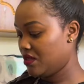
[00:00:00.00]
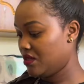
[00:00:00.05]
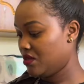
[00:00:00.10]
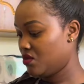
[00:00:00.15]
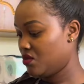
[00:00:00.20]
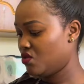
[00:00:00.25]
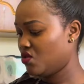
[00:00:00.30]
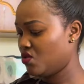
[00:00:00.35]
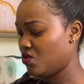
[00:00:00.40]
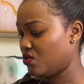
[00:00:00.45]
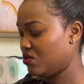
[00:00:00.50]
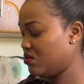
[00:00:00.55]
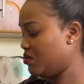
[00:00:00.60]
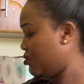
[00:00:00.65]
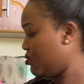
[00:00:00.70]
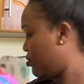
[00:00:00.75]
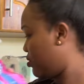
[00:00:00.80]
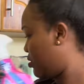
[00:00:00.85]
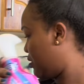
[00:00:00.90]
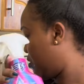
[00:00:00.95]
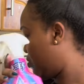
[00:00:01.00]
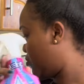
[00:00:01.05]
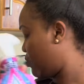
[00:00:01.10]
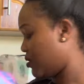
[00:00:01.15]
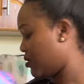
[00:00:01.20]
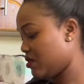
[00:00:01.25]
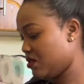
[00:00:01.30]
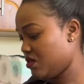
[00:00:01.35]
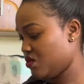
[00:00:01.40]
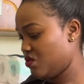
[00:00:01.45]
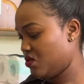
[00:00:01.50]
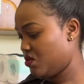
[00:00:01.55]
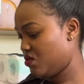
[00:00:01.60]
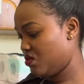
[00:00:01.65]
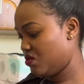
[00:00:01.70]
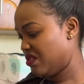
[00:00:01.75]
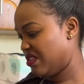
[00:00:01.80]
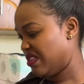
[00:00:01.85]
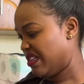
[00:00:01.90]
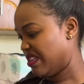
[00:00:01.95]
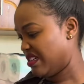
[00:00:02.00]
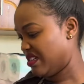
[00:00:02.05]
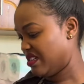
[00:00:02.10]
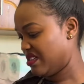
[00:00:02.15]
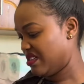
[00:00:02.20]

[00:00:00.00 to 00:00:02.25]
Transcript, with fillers: no not this one this one looks like